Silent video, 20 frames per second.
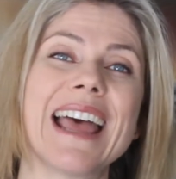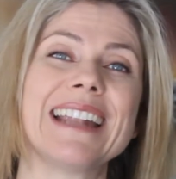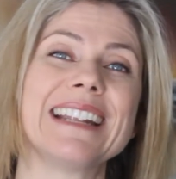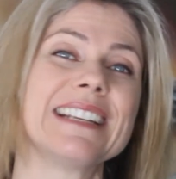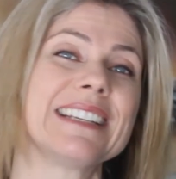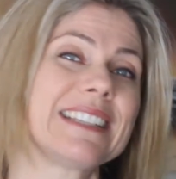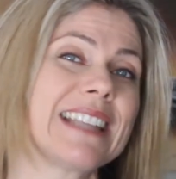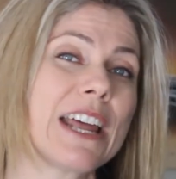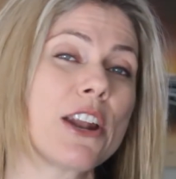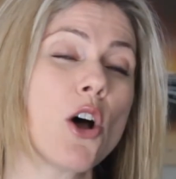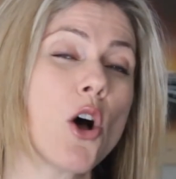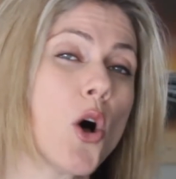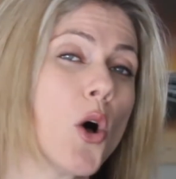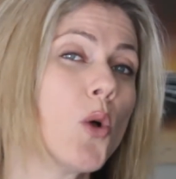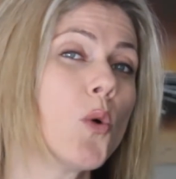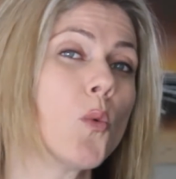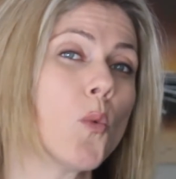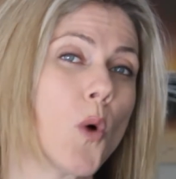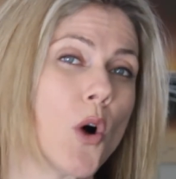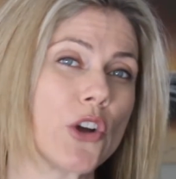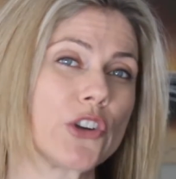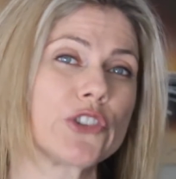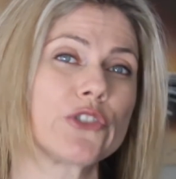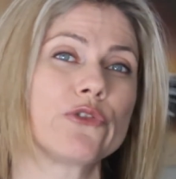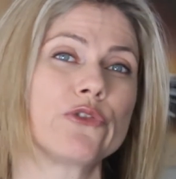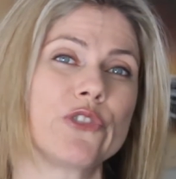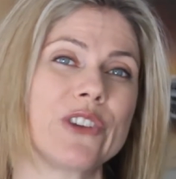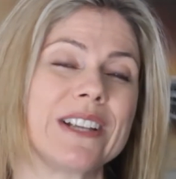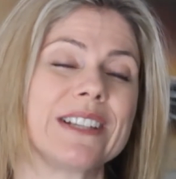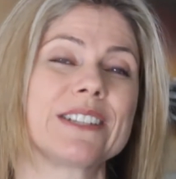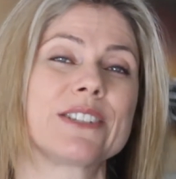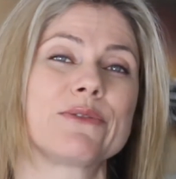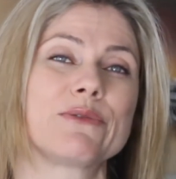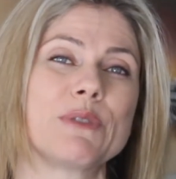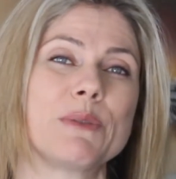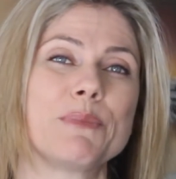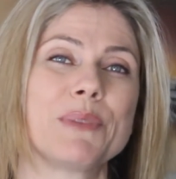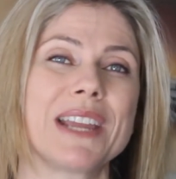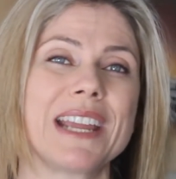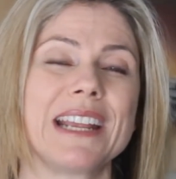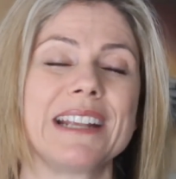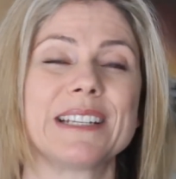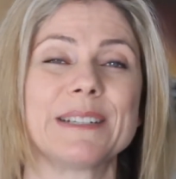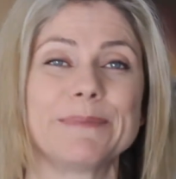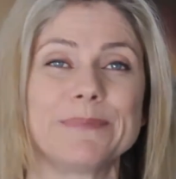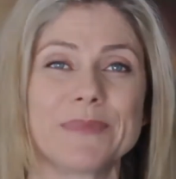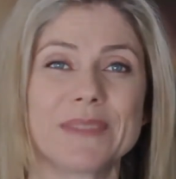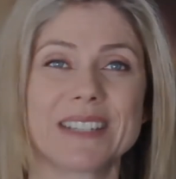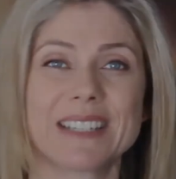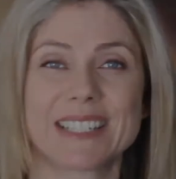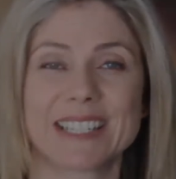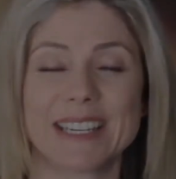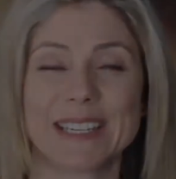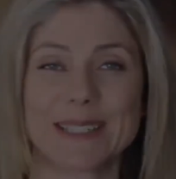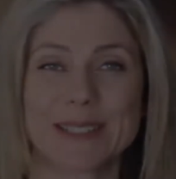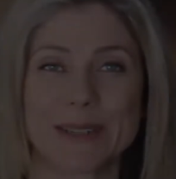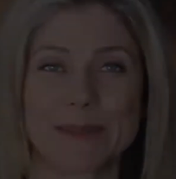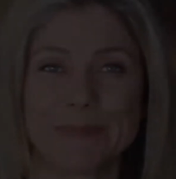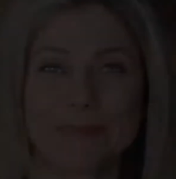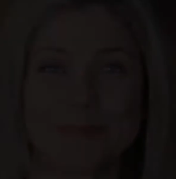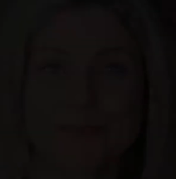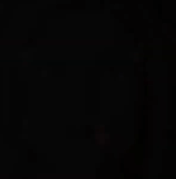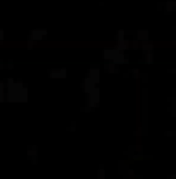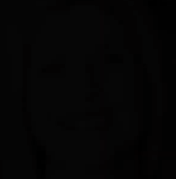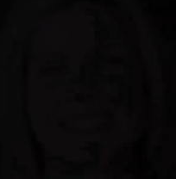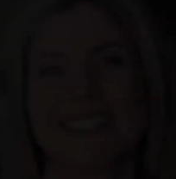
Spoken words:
and it's that whole wash, rinse, repeat system.